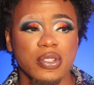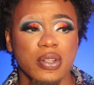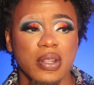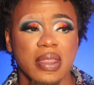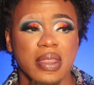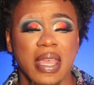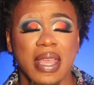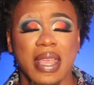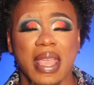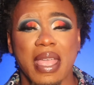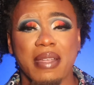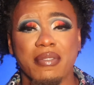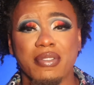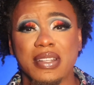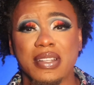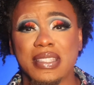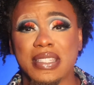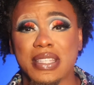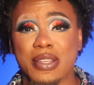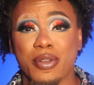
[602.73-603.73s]
you to think
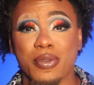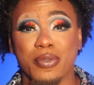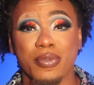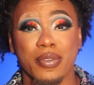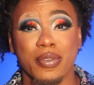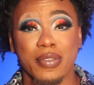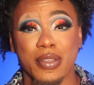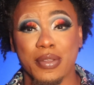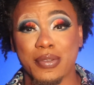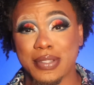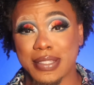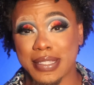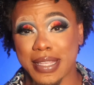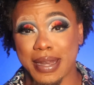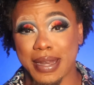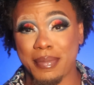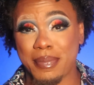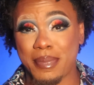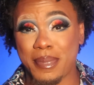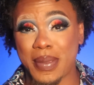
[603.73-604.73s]
every single review is
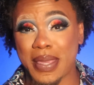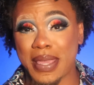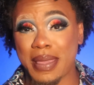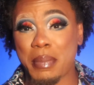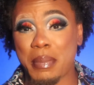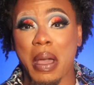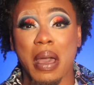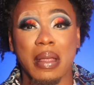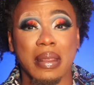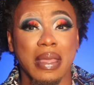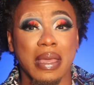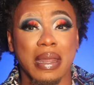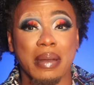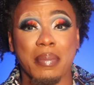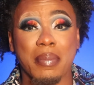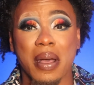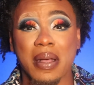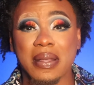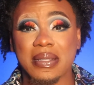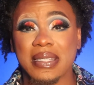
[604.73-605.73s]
going to be Pollyanna
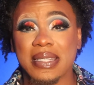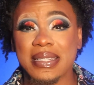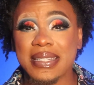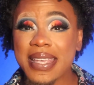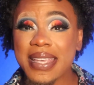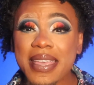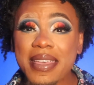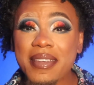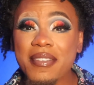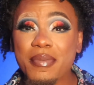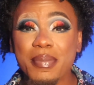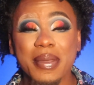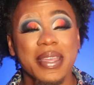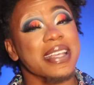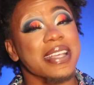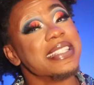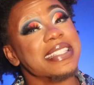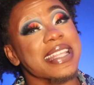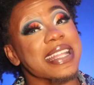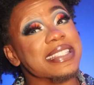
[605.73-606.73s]
positive,
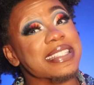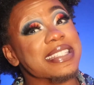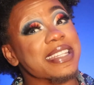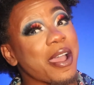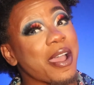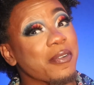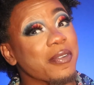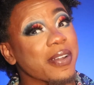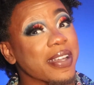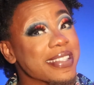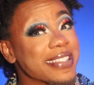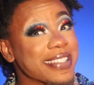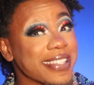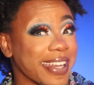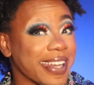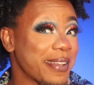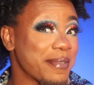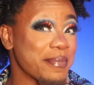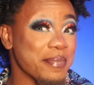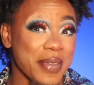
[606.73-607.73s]
because that's not what it's
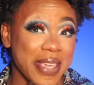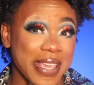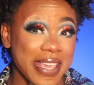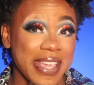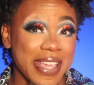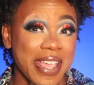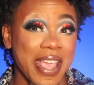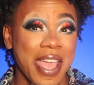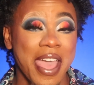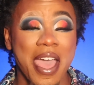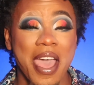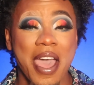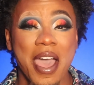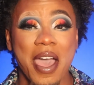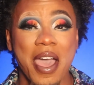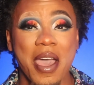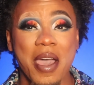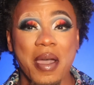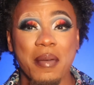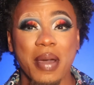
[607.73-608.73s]
going to be.
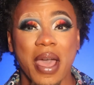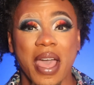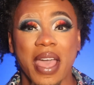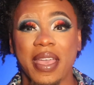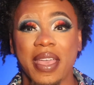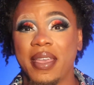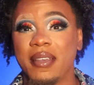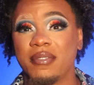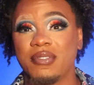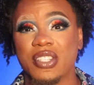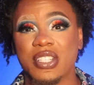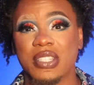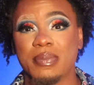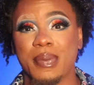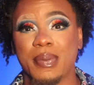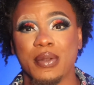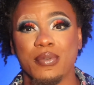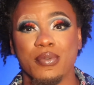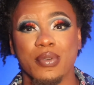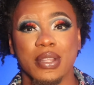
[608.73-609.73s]
I have
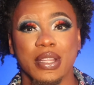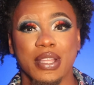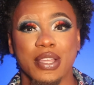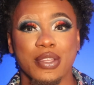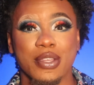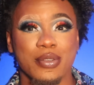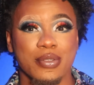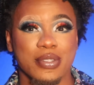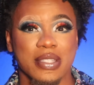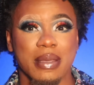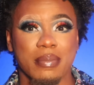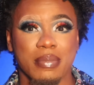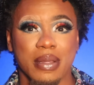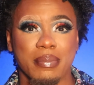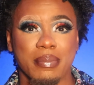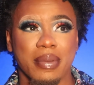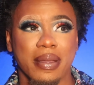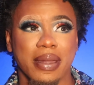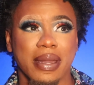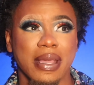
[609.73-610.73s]
just been really using
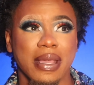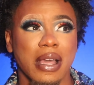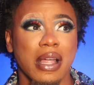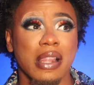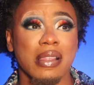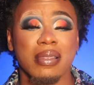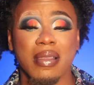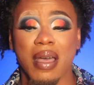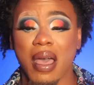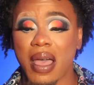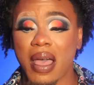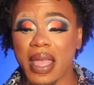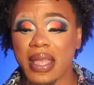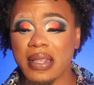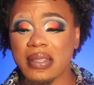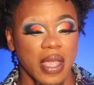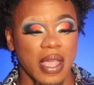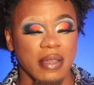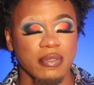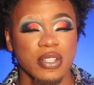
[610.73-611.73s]
Blend Bunny a lot.
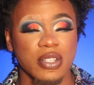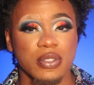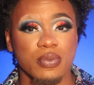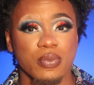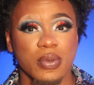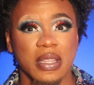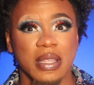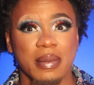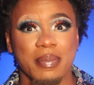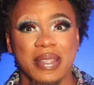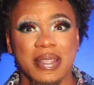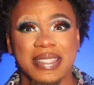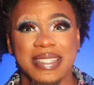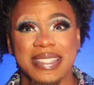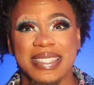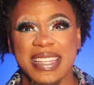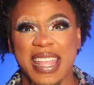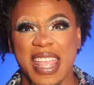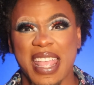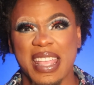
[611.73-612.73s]
I've just really been
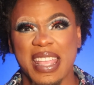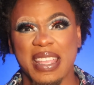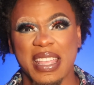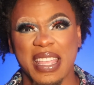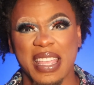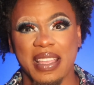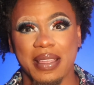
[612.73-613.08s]
staying